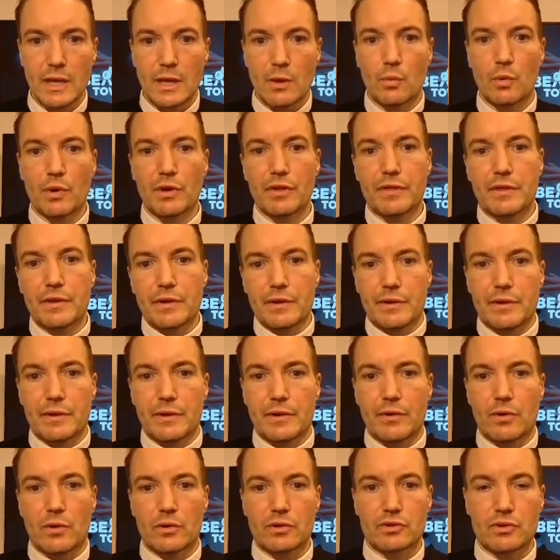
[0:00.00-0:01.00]
with
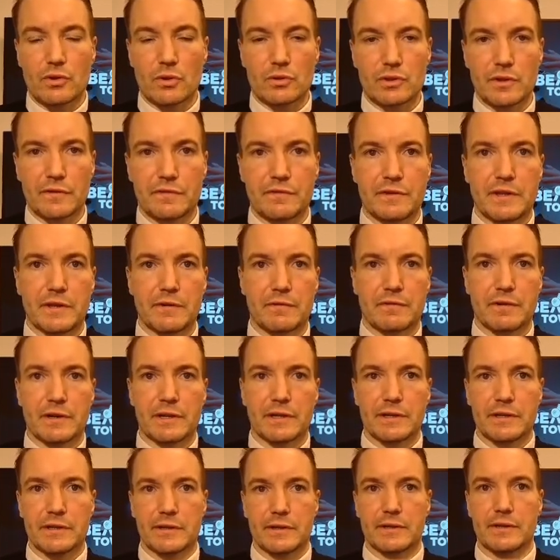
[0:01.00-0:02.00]
all sorts of
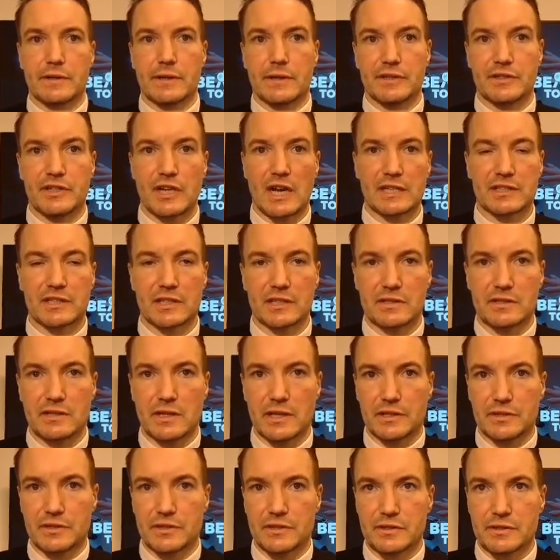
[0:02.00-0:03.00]
different charging
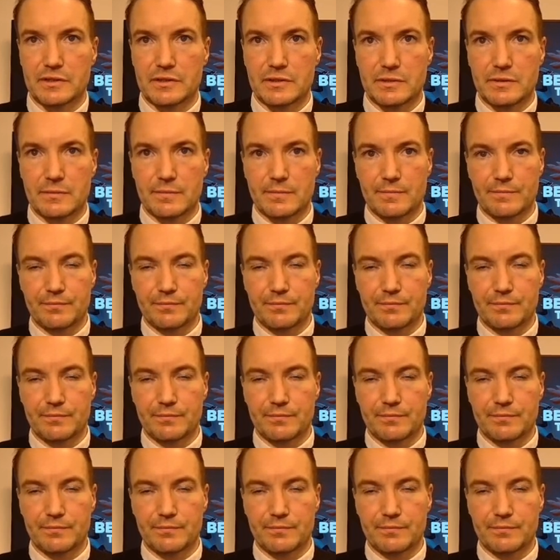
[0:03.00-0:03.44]
stations.